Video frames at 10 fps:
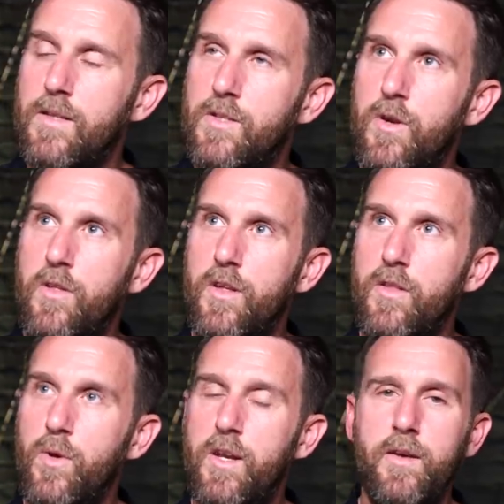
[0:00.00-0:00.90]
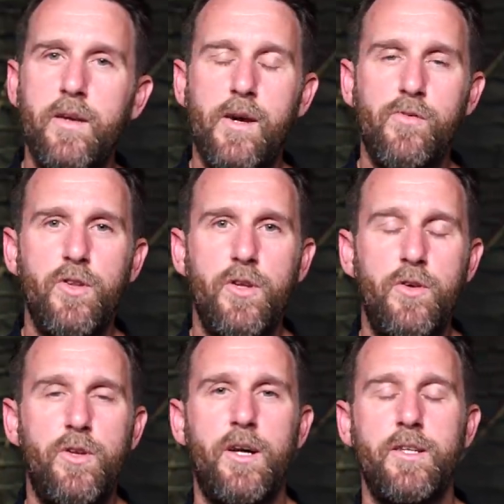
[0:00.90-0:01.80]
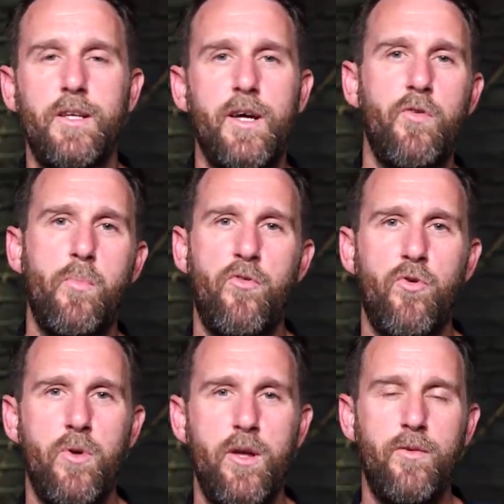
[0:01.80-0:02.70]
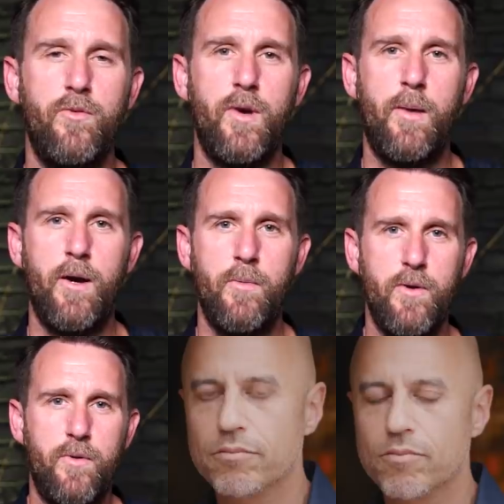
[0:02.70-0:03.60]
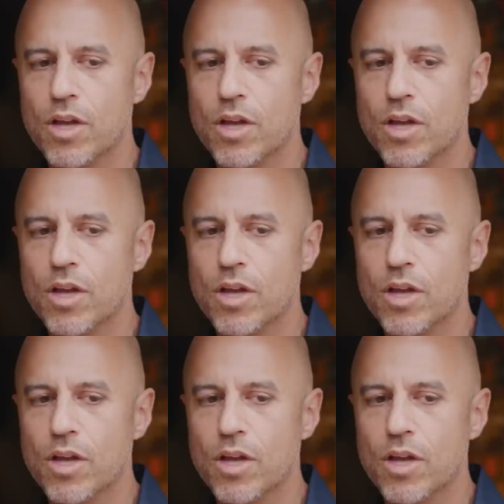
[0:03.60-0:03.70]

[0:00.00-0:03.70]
Is there anything that we didn't cover that you'd like to cover before we wrap up?